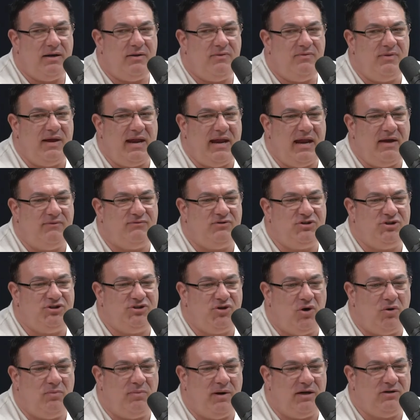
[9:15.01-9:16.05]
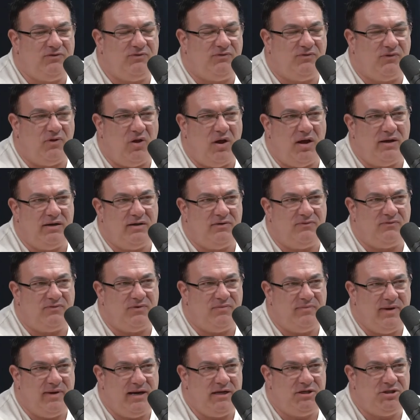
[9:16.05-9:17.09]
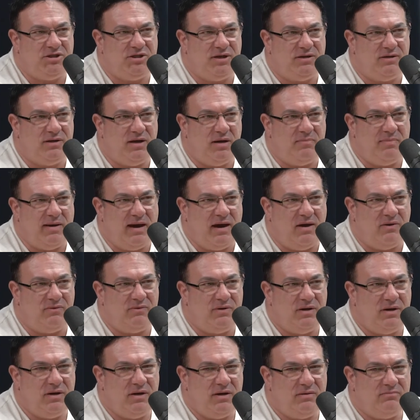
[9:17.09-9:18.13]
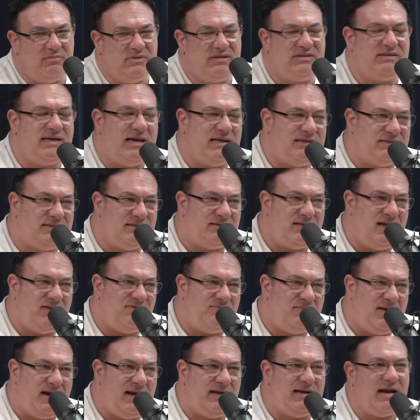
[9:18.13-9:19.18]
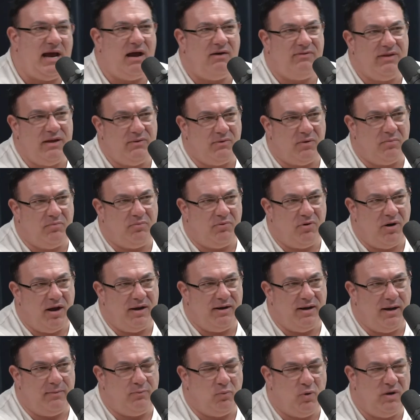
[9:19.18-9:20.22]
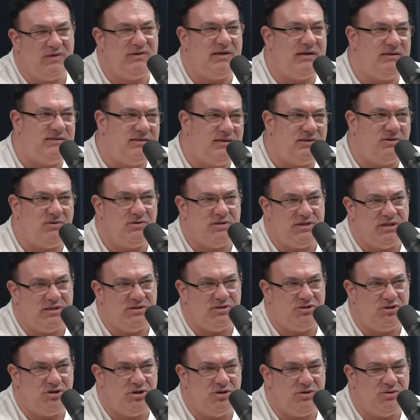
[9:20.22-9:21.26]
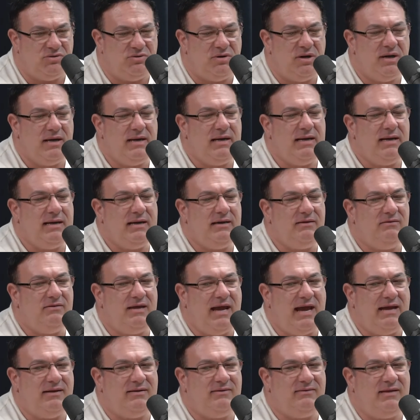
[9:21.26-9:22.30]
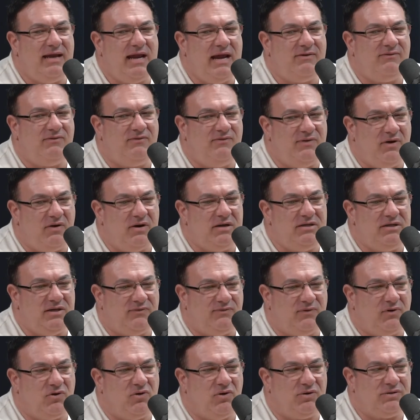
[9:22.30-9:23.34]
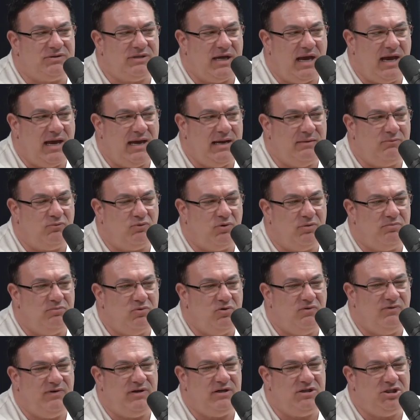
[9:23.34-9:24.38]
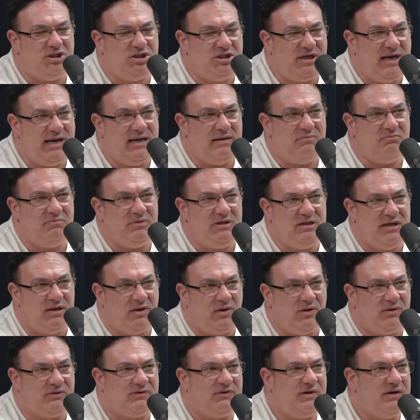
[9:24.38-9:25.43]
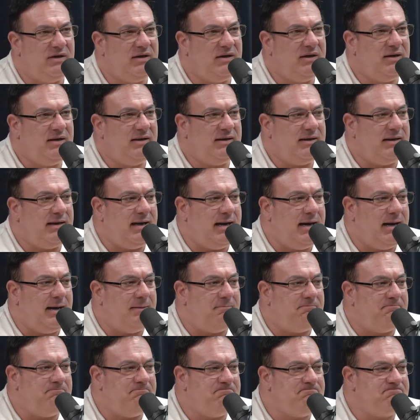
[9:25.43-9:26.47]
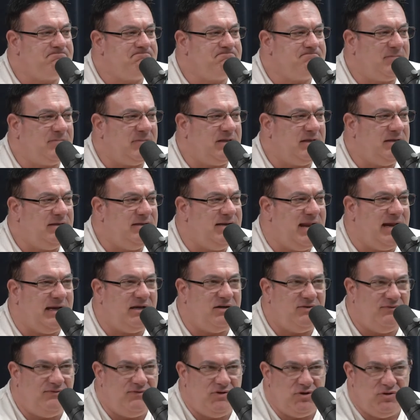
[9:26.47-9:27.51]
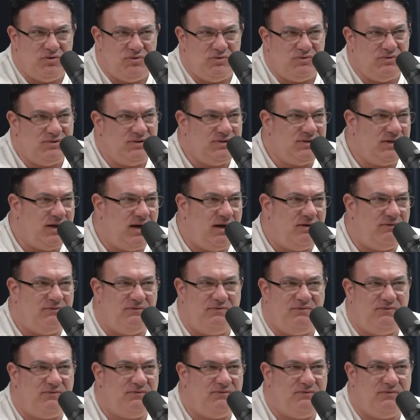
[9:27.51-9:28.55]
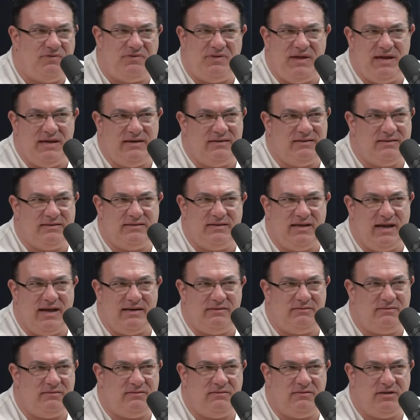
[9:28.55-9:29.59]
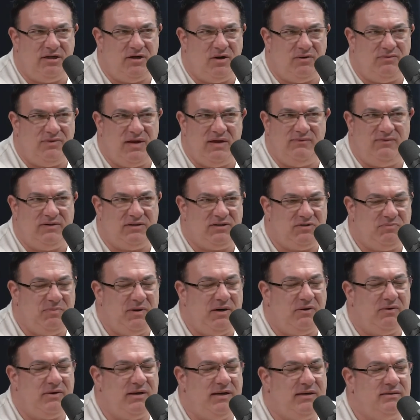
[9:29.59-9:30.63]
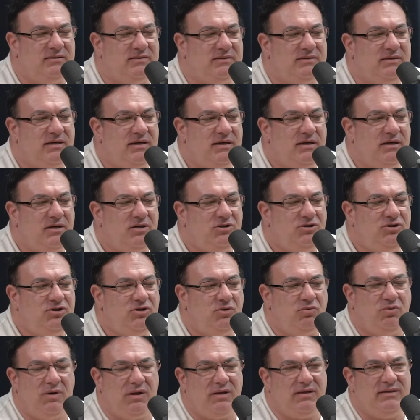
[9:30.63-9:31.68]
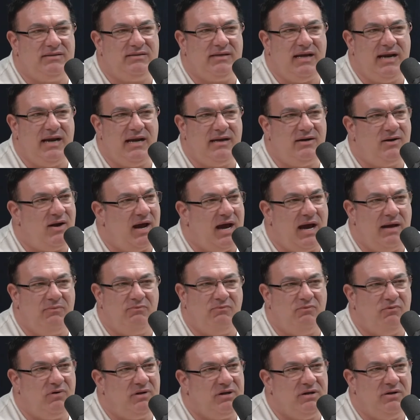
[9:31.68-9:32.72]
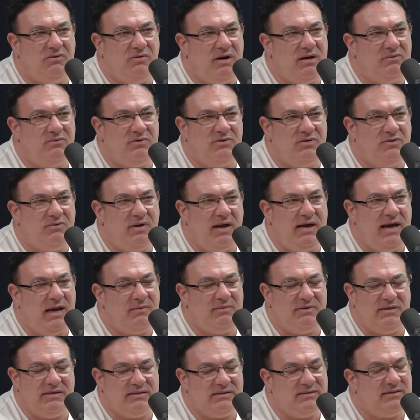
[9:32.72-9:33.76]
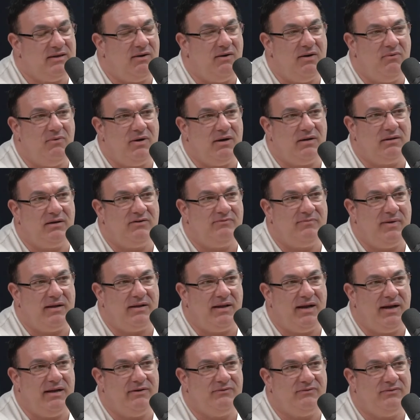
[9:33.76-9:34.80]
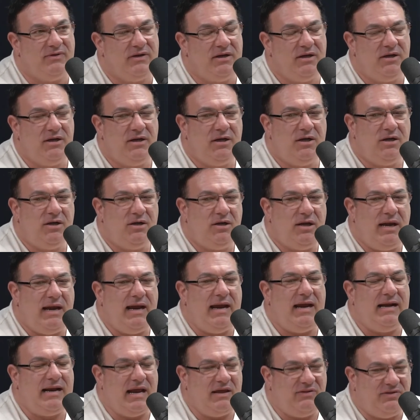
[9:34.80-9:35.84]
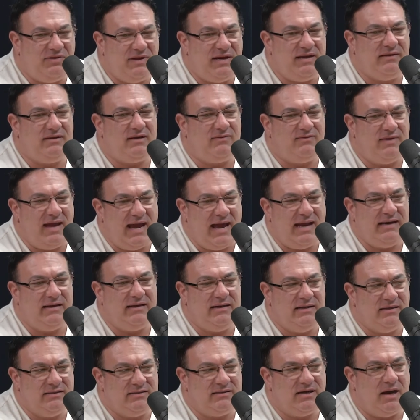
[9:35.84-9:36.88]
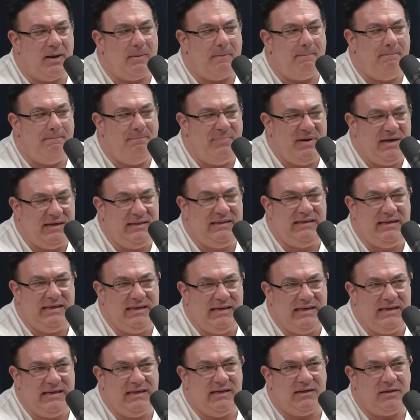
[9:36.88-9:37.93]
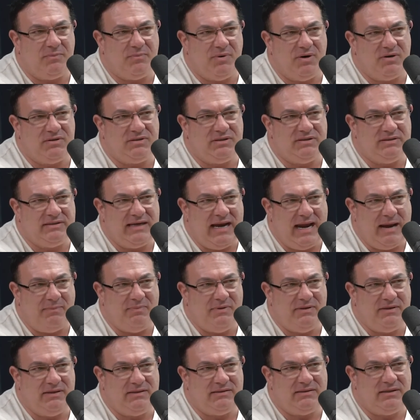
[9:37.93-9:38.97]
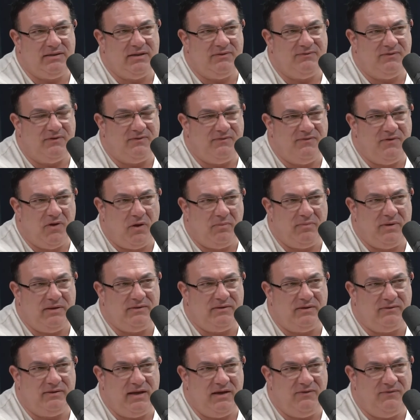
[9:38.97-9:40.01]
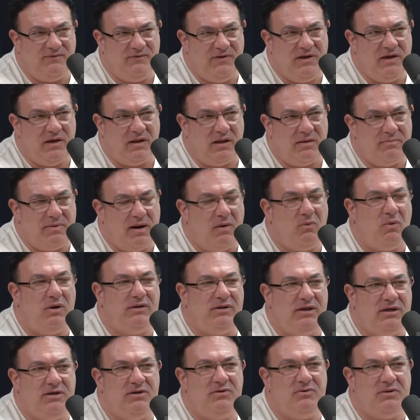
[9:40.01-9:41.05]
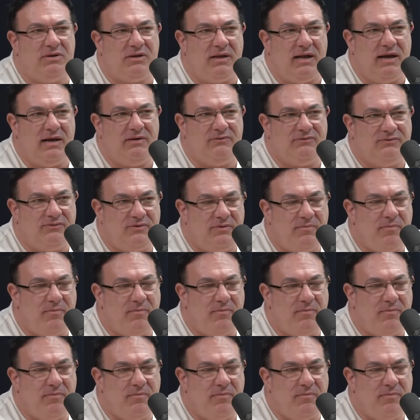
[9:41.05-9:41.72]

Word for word: They have so much flawed information about mistakes that they've made, how they were brought up, what they did or didn't do, that they have a very difficult time removing shame, guilt, um, negative views of things that you know they've experienced to really say, you know, I'm really great with who I am, and this is how I want to live my life. And I think that that is a big key in a person's happiness and the fulfillment that they feel about what they do in life.